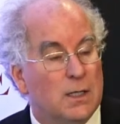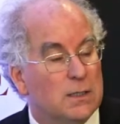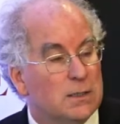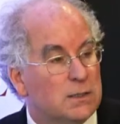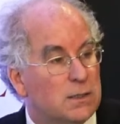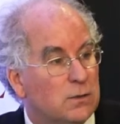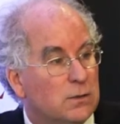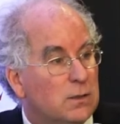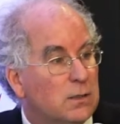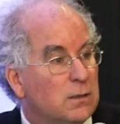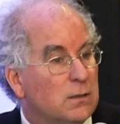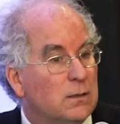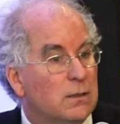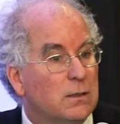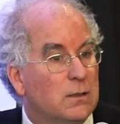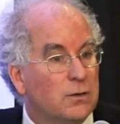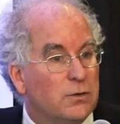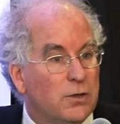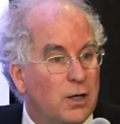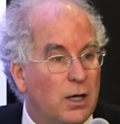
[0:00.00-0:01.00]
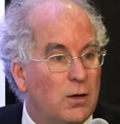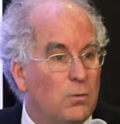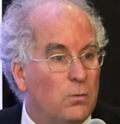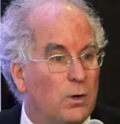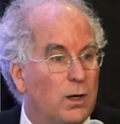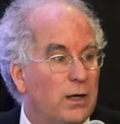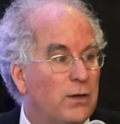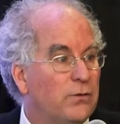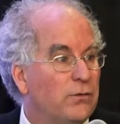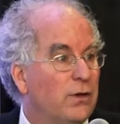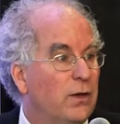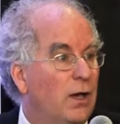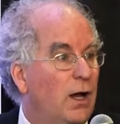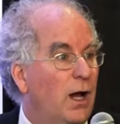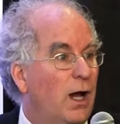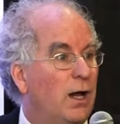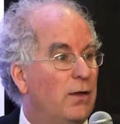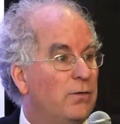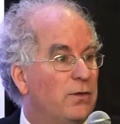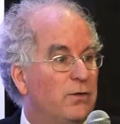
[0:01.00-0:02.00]
So the thought was
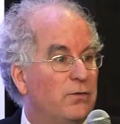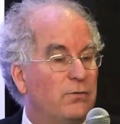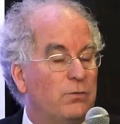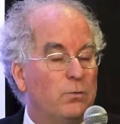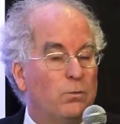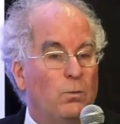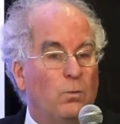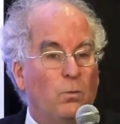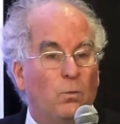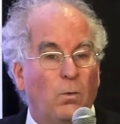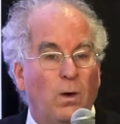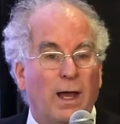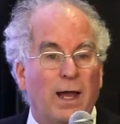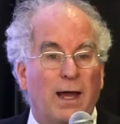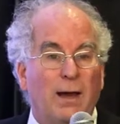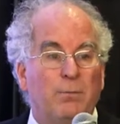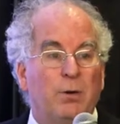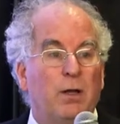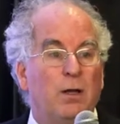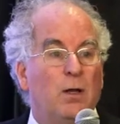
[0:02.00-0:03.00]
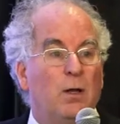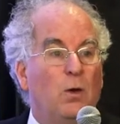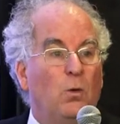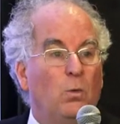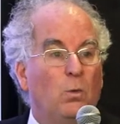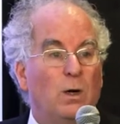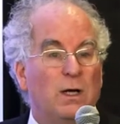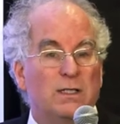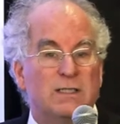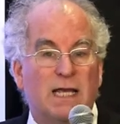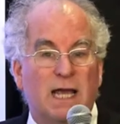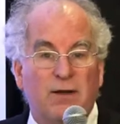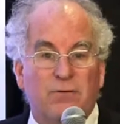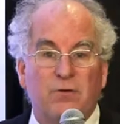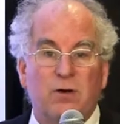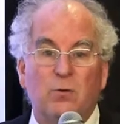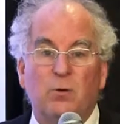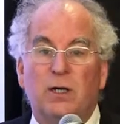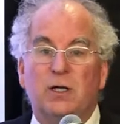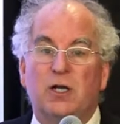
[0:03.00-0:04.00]
on this web was
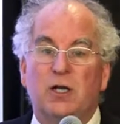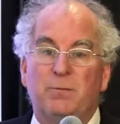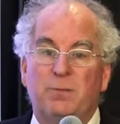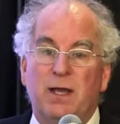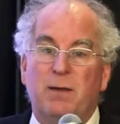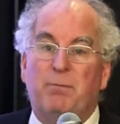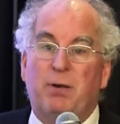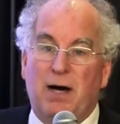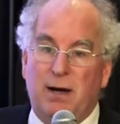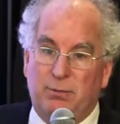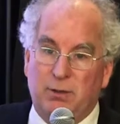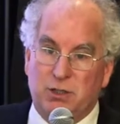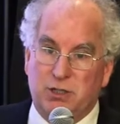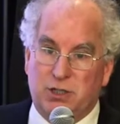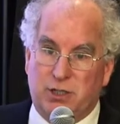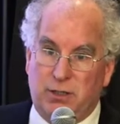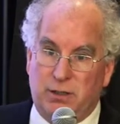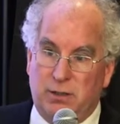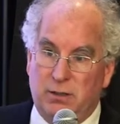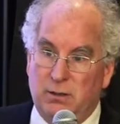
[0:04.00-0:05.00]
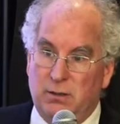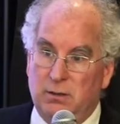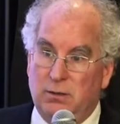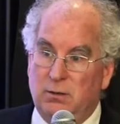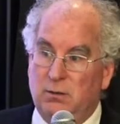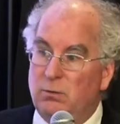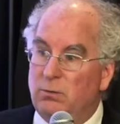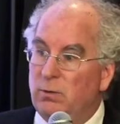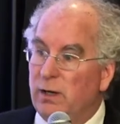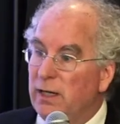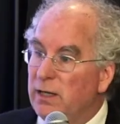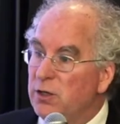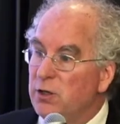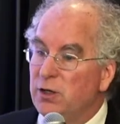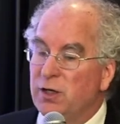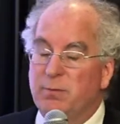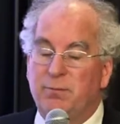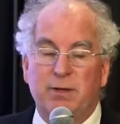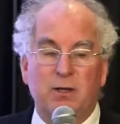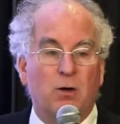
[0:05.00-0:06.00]
everyone could be a publisher. Right?
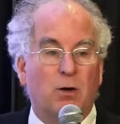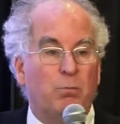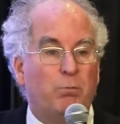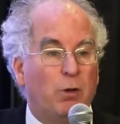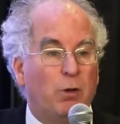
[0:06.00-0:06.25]
You could be your